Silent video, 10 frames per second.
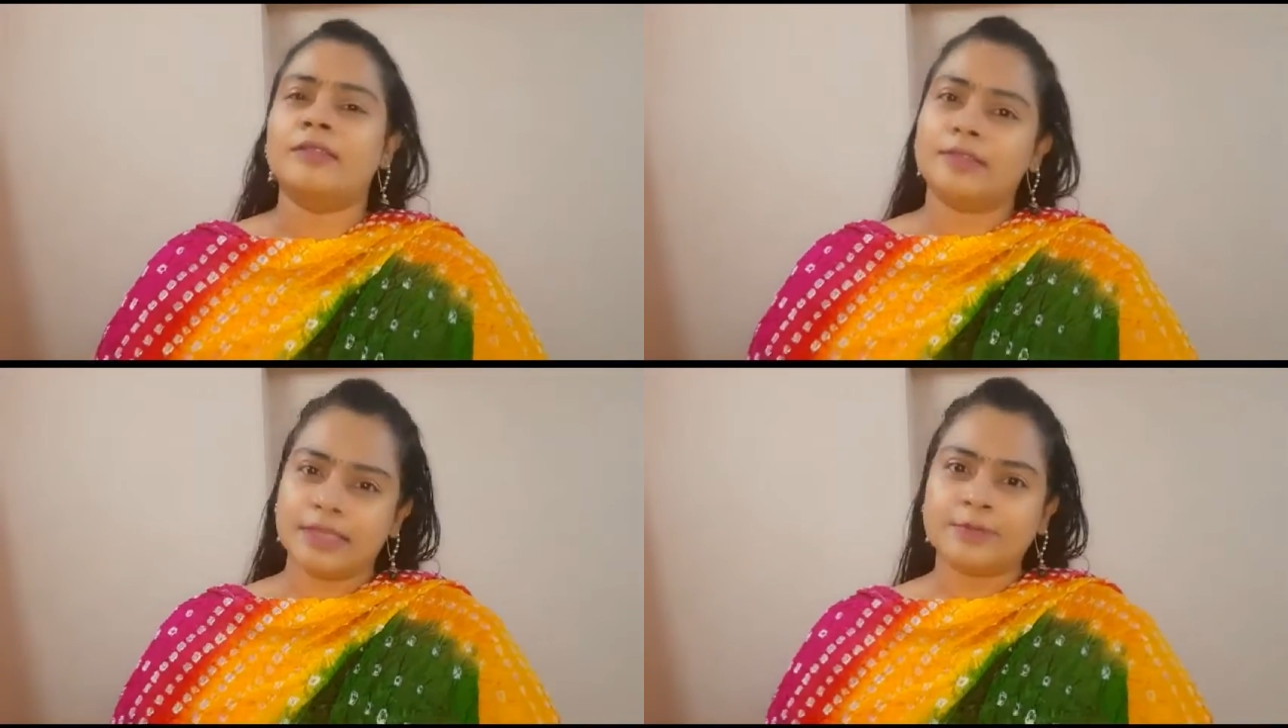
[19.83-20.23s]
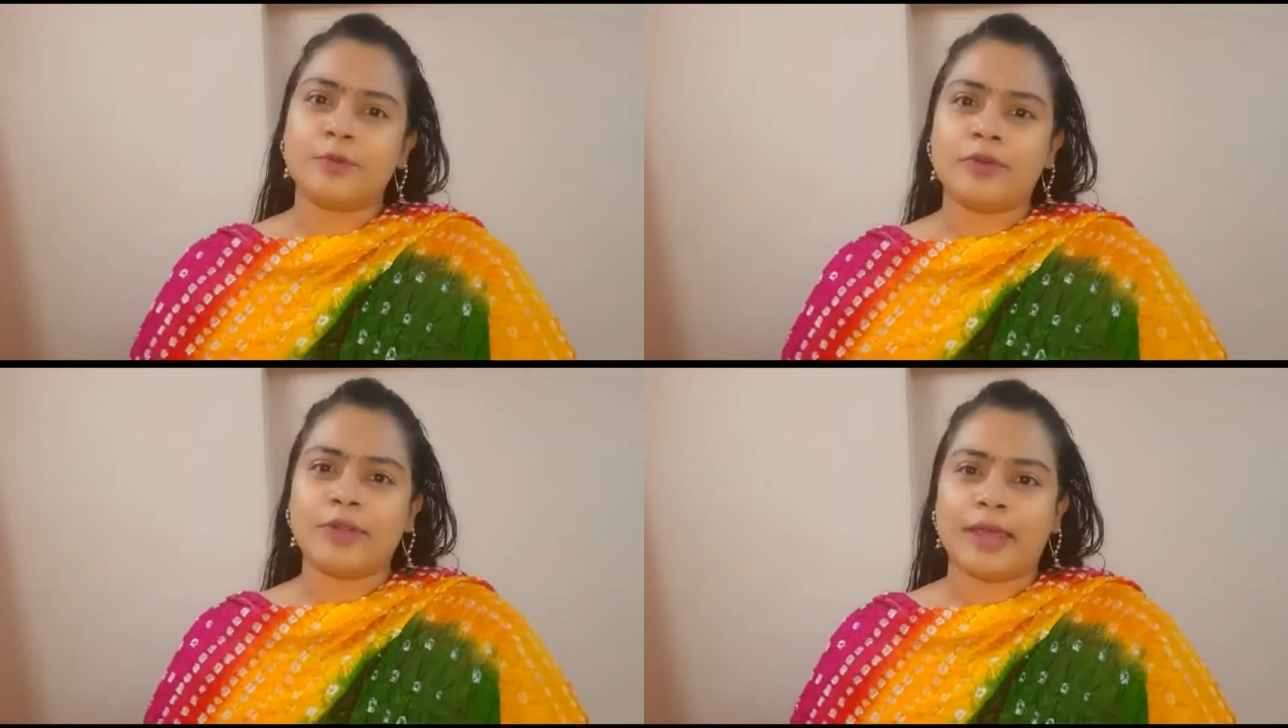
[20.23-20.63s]
These
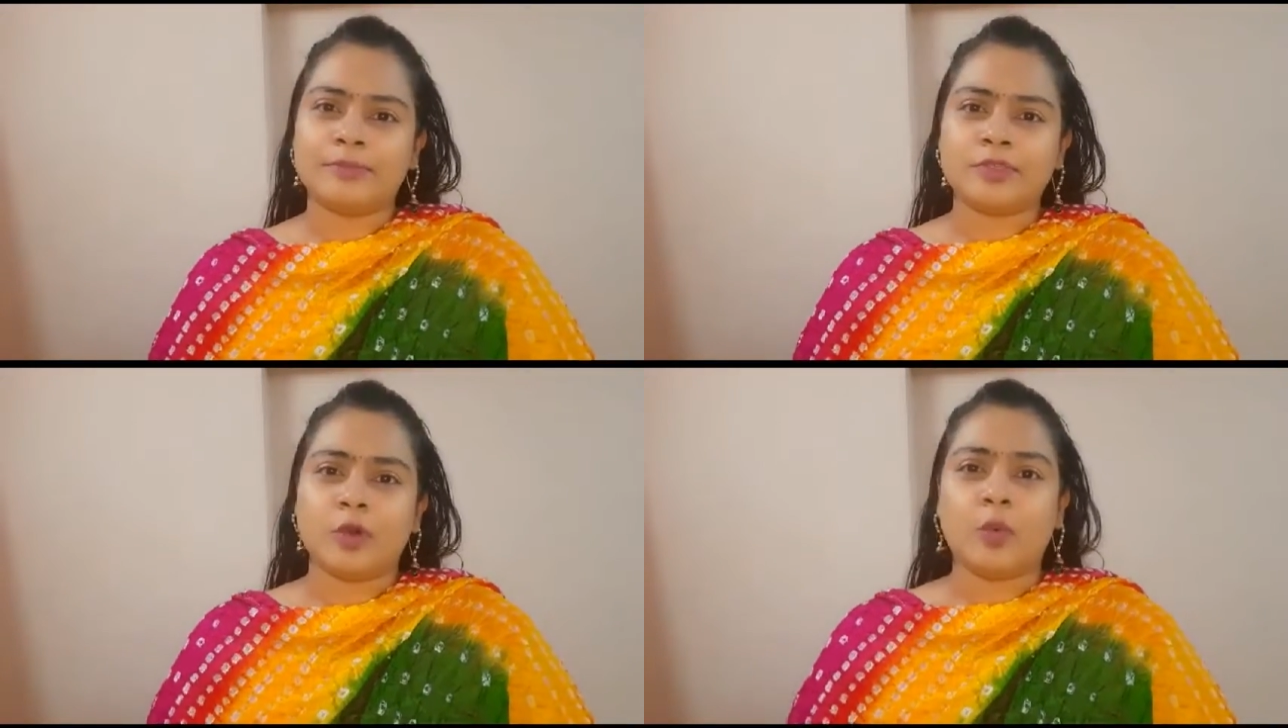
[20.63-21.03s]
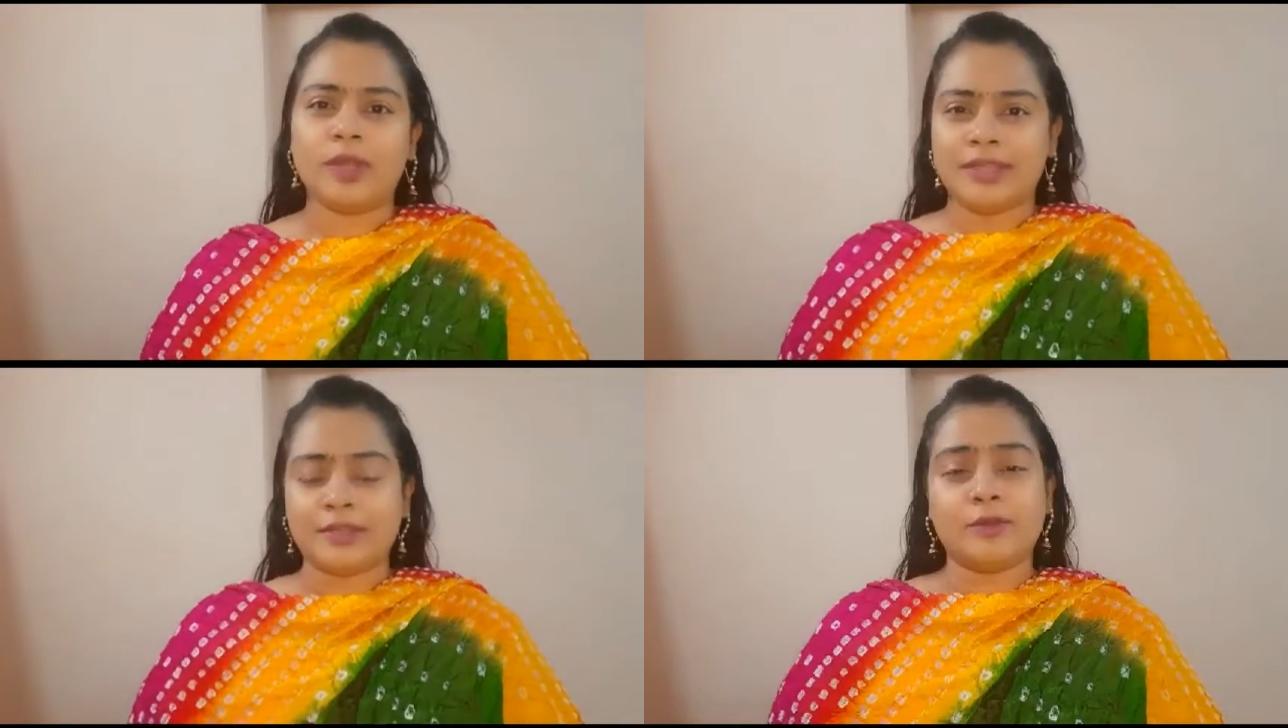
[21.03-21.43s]
programs
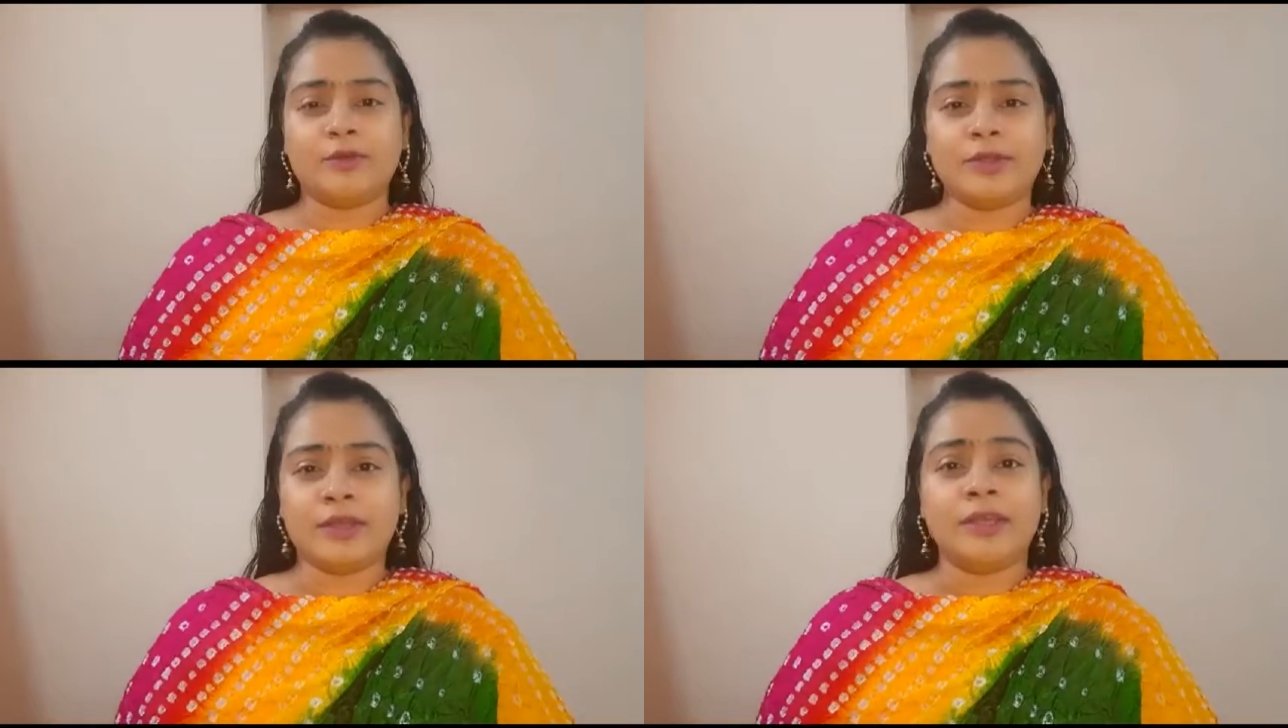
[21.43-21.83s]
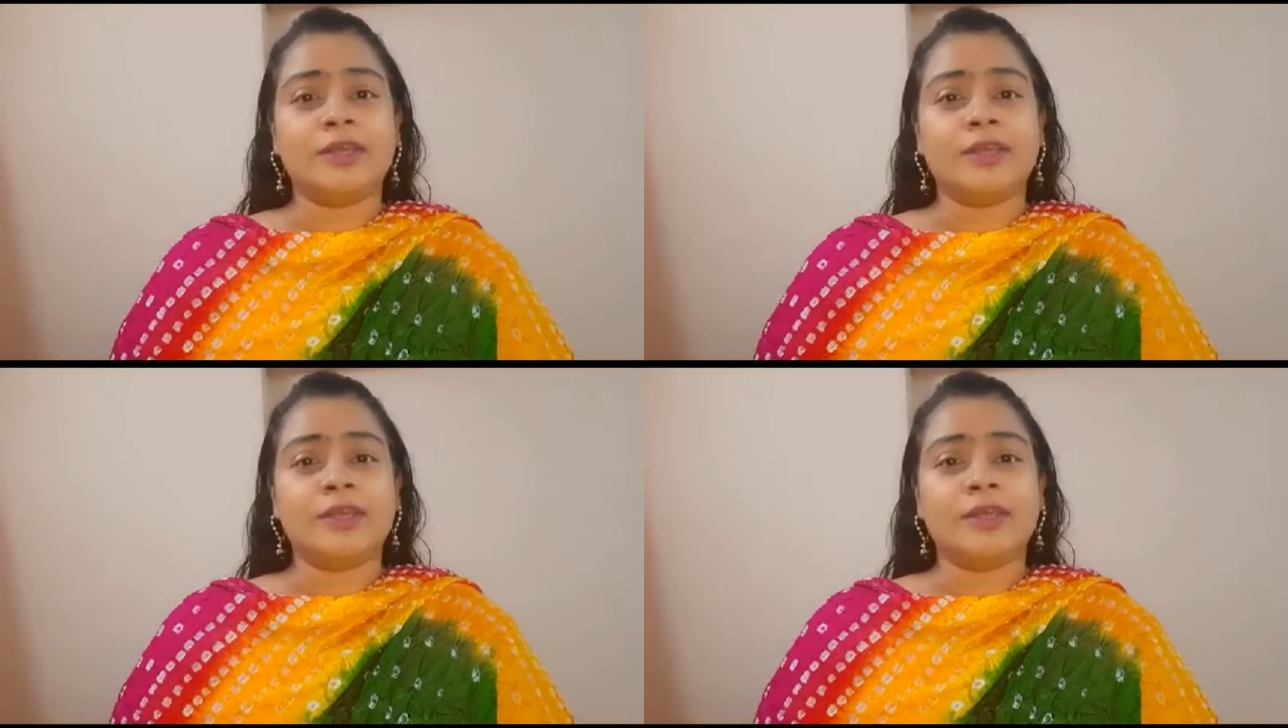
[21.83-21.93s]
will include